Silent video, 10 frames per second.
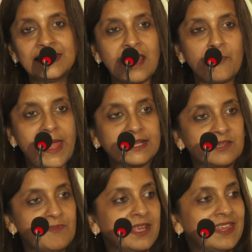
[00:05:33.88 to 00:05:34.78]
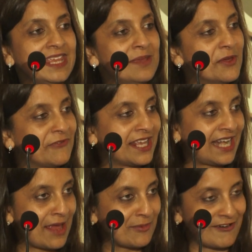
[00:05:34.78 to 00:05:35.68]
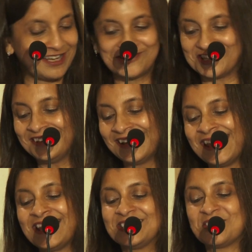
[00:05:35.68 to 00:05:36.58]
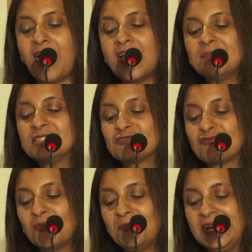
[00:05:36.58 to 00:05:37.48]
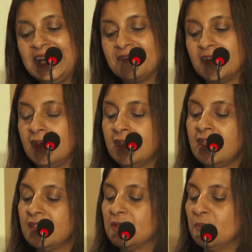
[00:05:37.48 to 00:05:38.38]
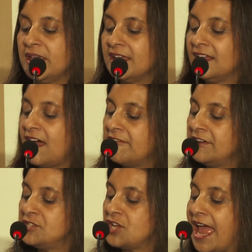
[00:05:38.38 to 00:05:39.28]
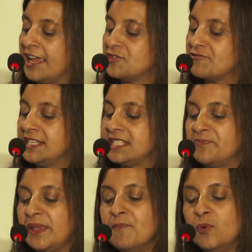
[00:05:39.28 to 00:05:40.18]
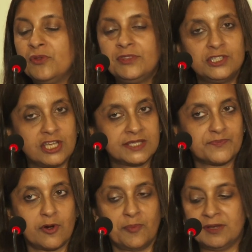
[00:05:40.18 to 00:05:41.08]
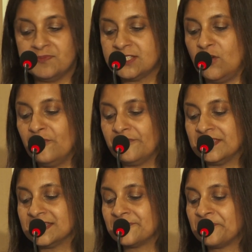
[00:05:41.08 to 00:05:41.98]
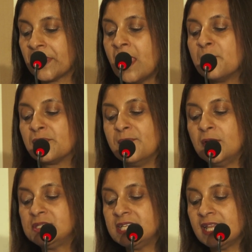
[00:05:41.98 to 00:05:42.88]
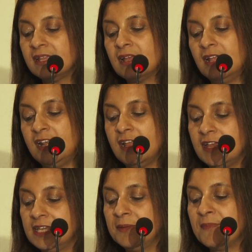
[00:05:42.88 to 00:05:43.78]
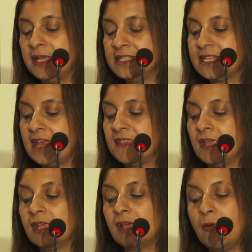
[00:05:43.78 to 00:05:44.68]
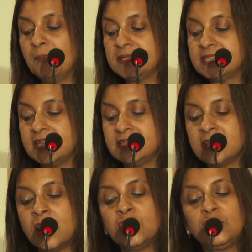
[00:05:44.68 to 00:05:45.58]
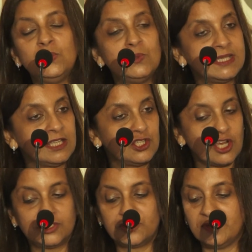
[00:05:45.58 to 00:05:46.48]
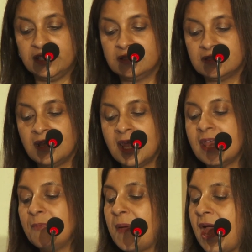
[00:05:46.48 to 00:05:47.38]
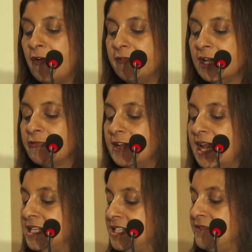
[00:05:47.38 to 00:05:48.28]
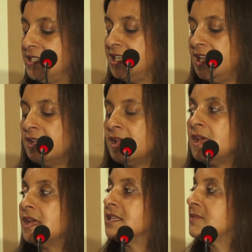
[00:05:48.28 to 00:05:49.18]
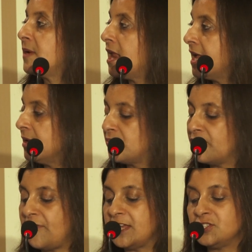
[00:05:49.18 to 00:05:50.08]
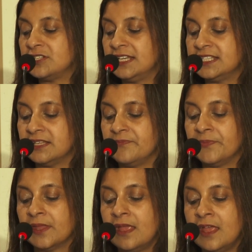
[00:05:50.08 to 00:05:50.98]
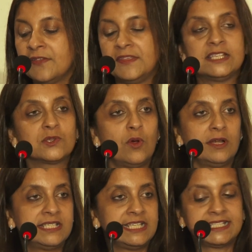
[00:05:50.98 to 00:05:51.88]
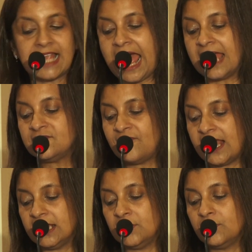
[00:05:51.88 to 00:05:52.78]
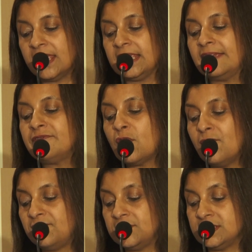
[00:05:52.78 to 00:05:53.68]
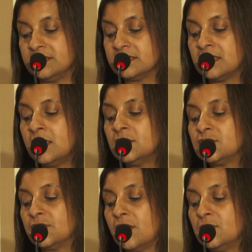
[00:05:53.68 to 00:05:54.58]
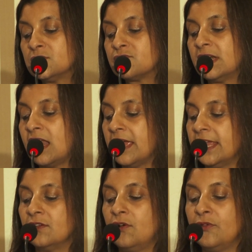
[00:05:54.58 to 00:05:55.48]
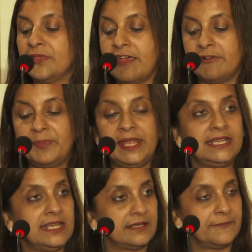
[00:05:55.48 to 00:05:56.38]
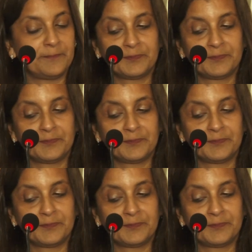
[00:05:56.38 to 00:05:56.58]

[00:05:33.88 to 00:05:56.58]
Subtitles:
Now back to my theme of collaboration. So I'm a strong believer that we encourage actuaries to be more than just problem solvers, promoting a learning mindset that encompasses using judgment, empowering creativity, and applying professionalism. These qualities add value and give confidence to those relying on their opinion.